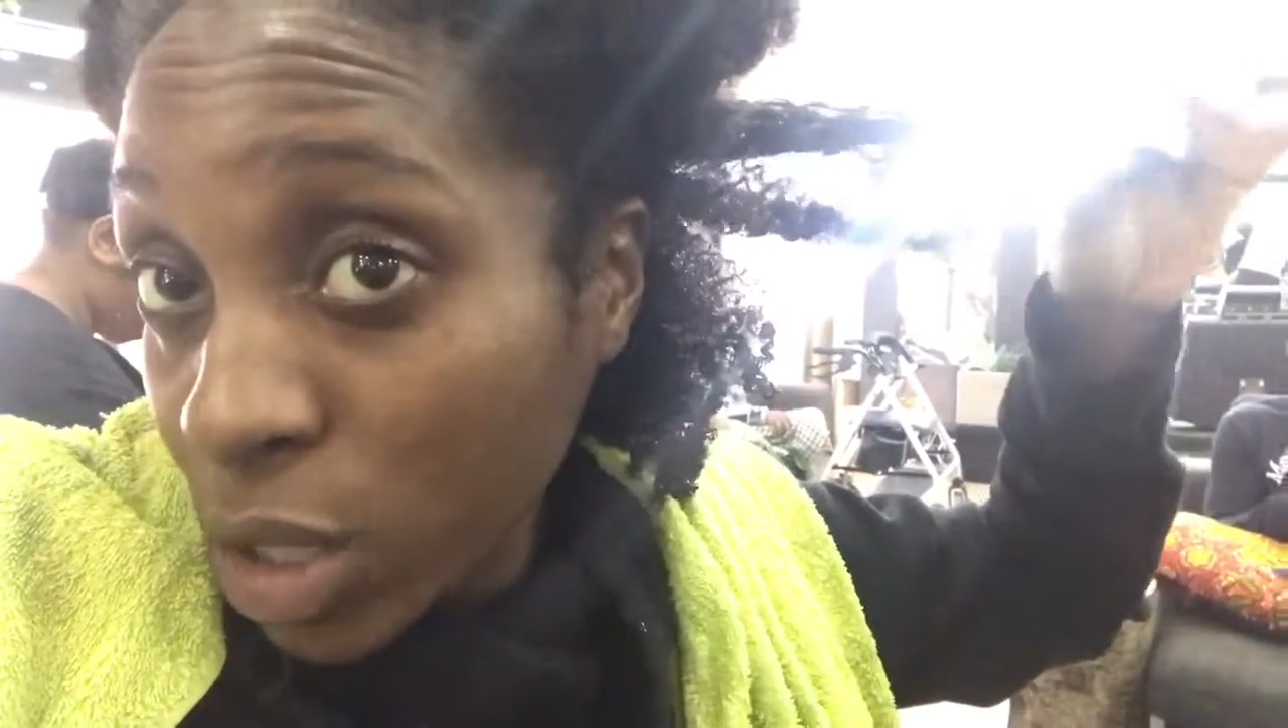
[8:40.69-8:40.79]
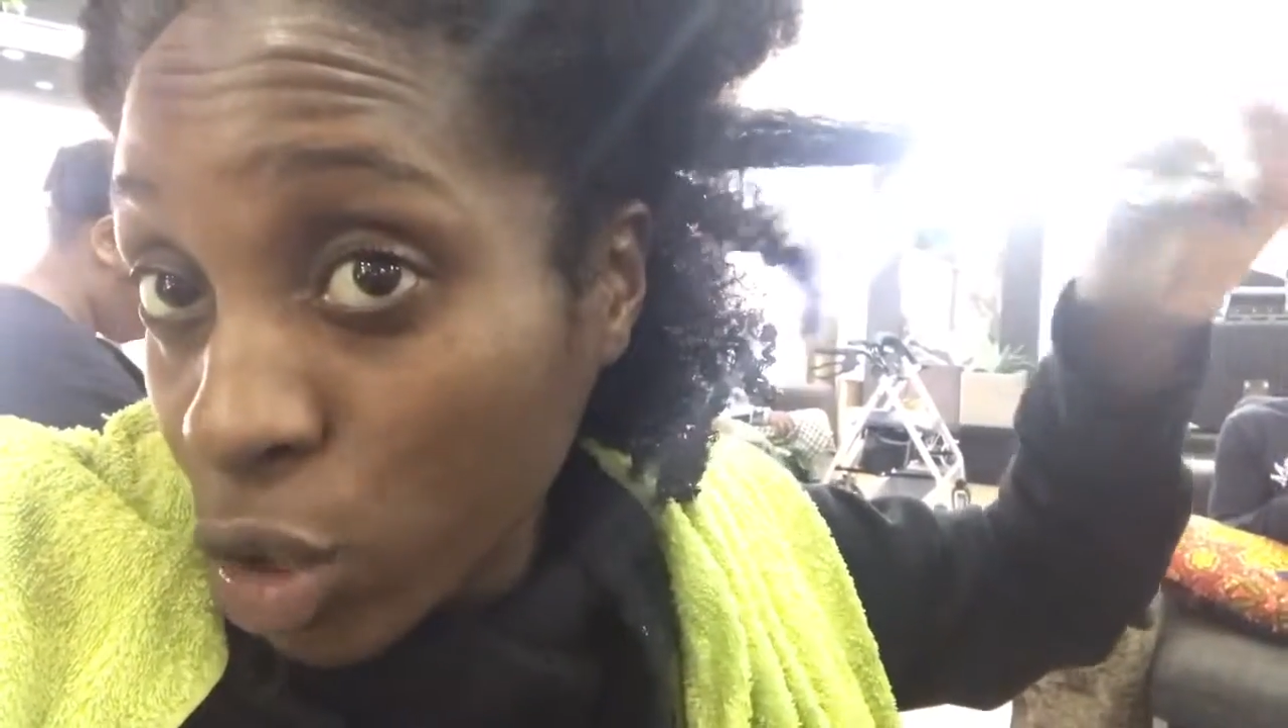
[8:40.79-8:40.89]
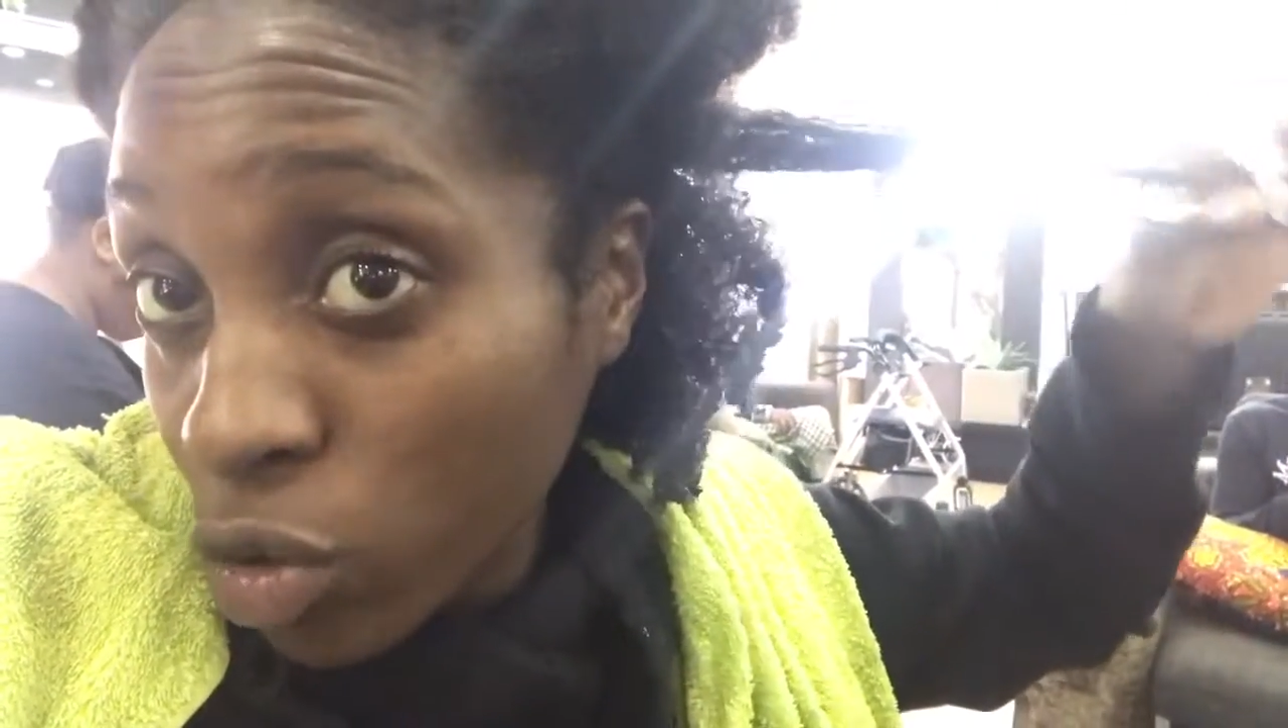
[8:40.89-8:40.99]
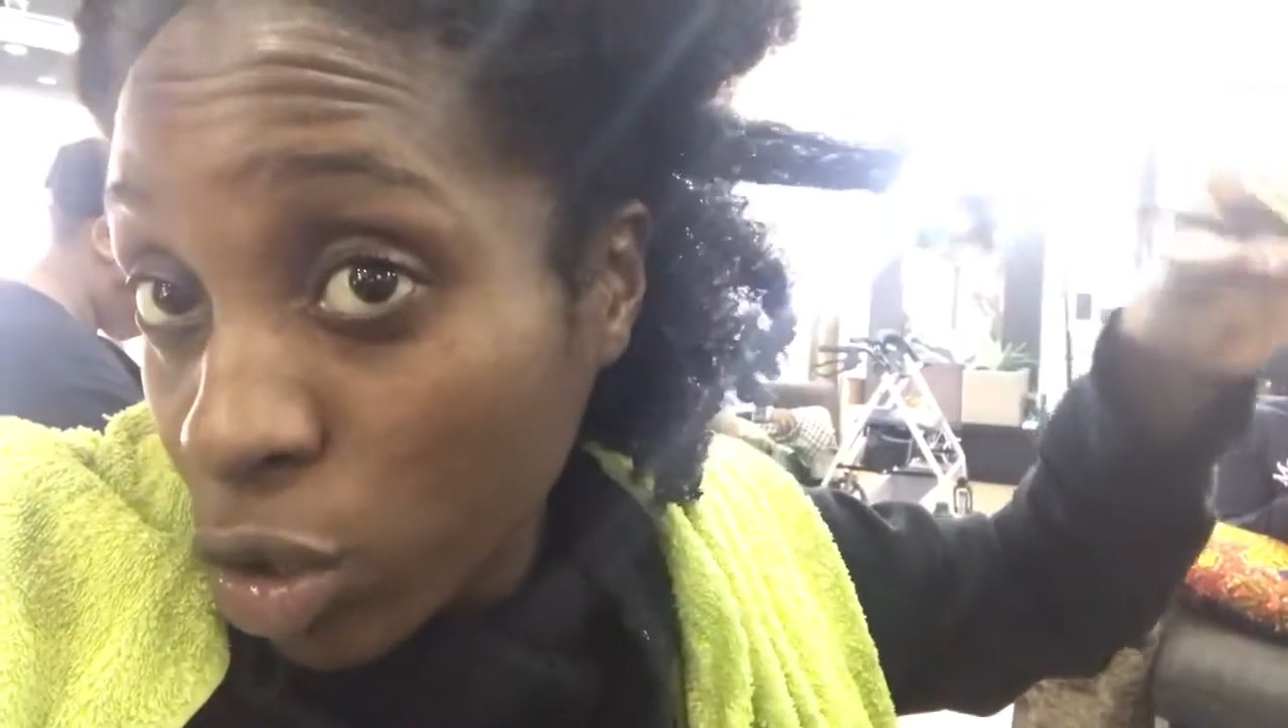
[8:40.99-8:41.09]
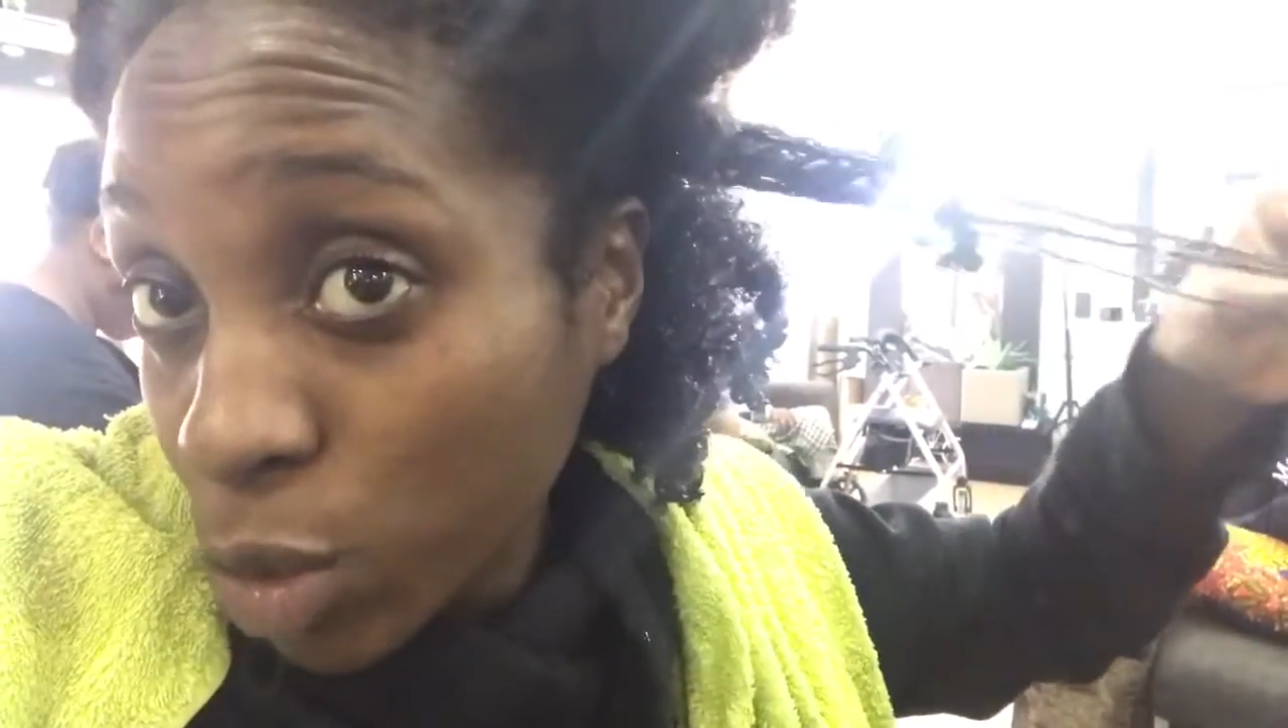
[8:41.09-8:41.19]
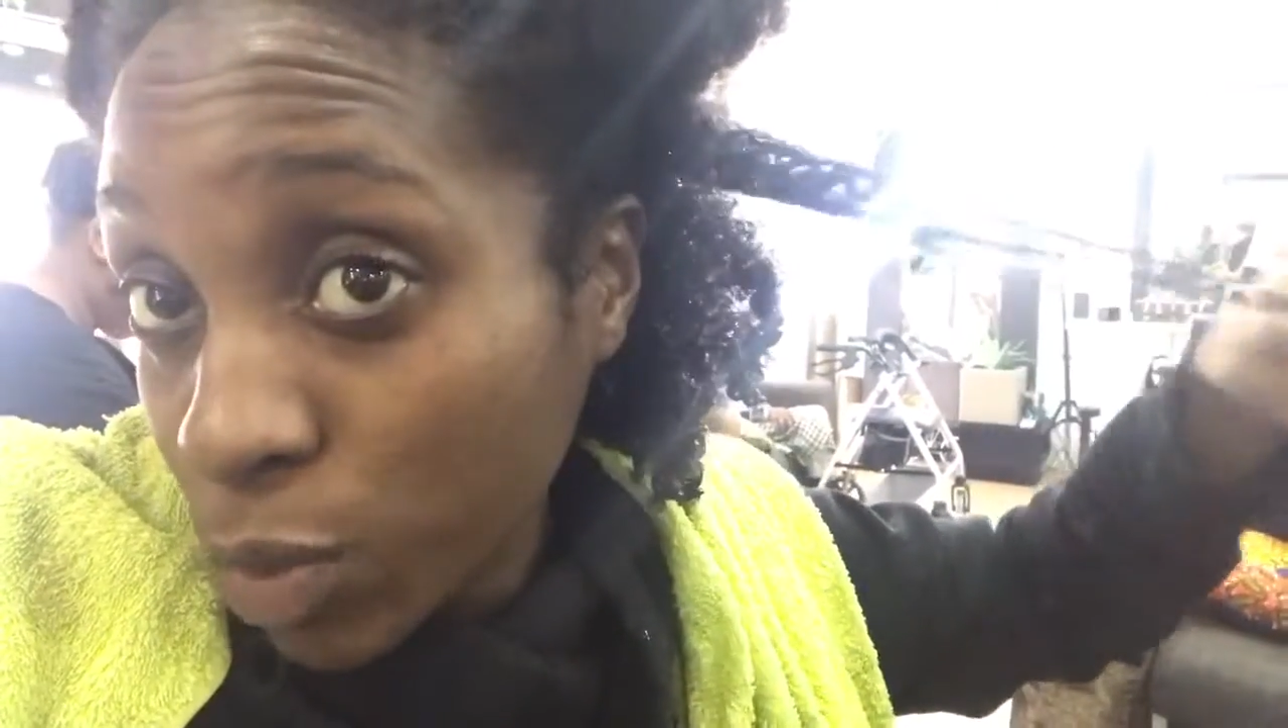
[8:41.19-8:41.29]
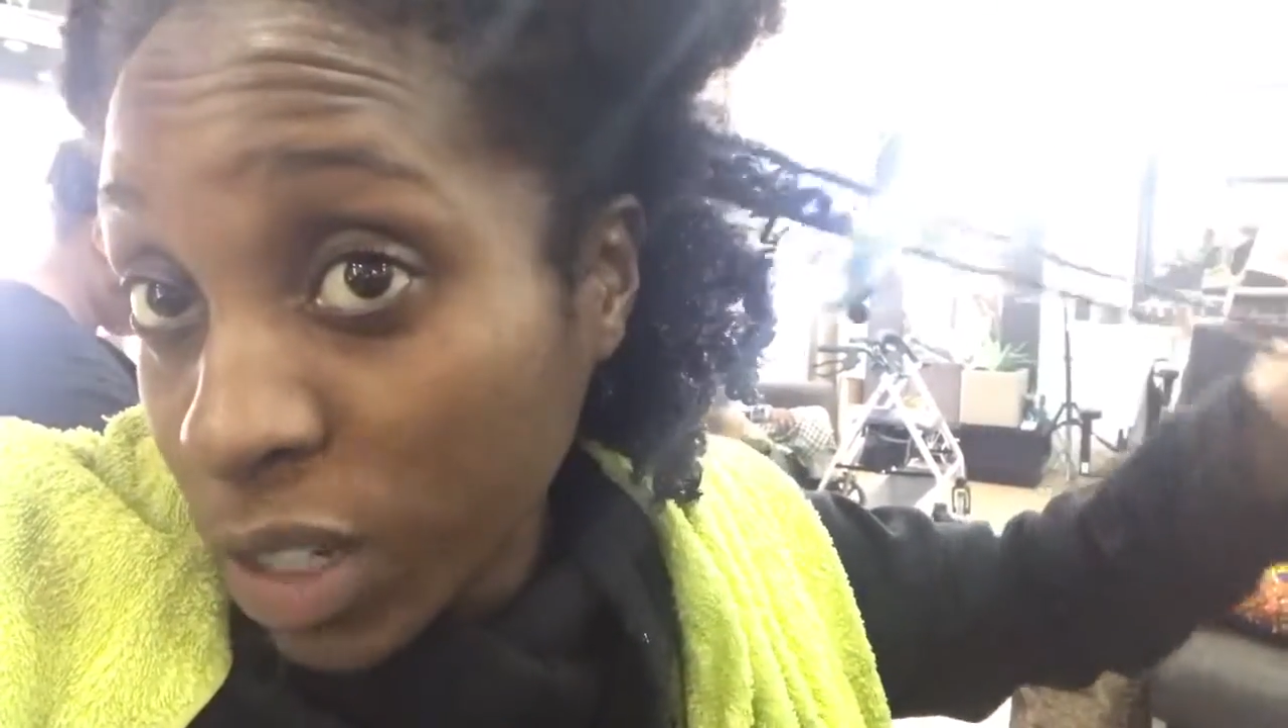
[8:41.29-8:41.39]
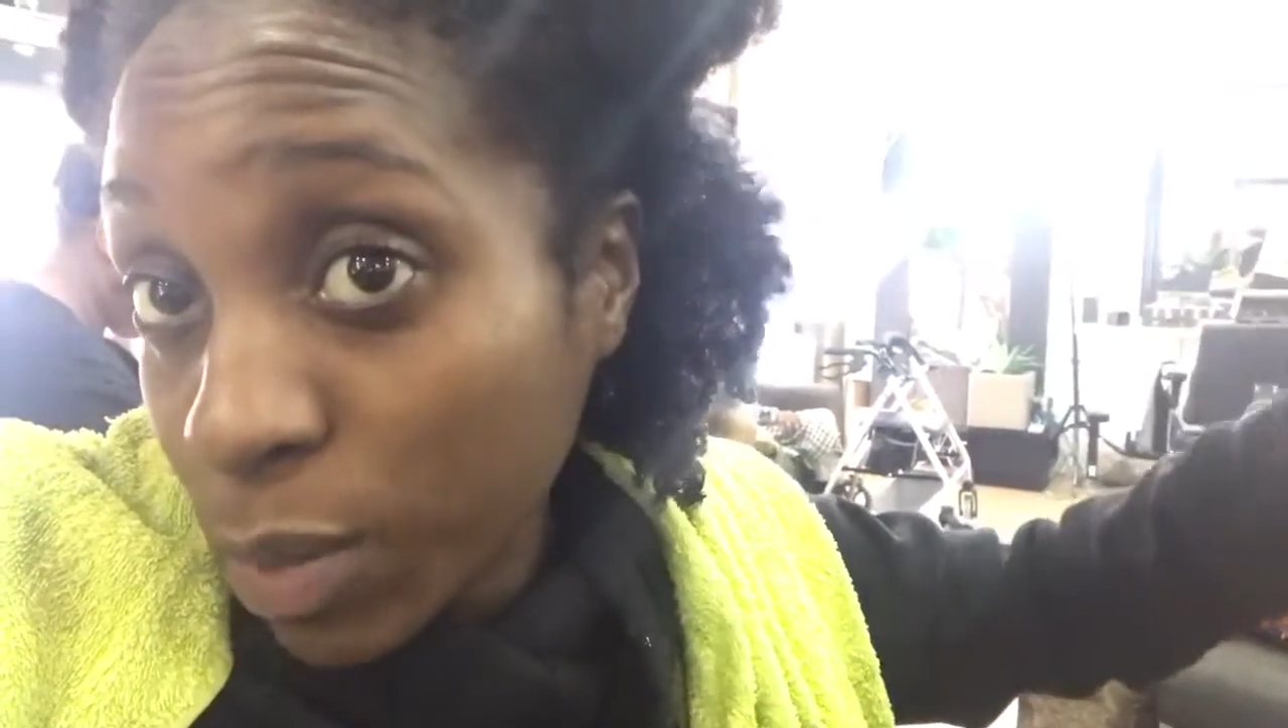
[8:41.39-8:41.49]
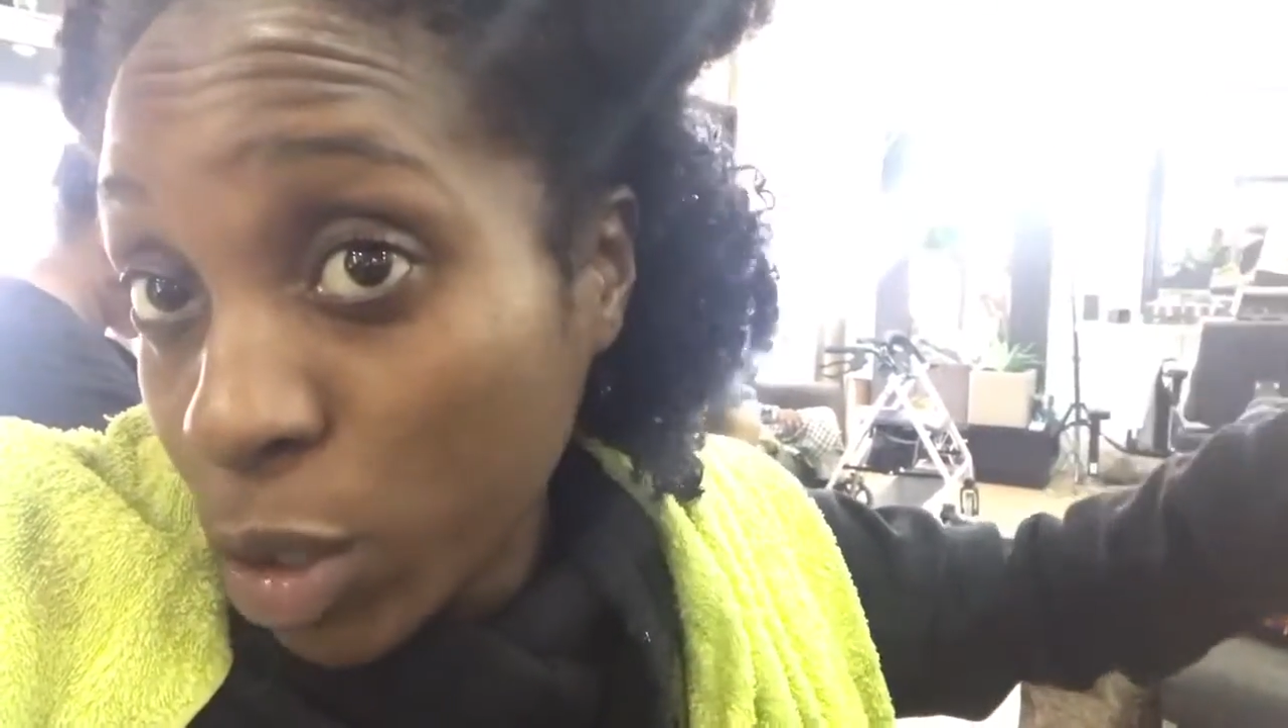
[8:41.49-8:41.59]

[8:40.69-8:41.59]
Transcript: a crossbreed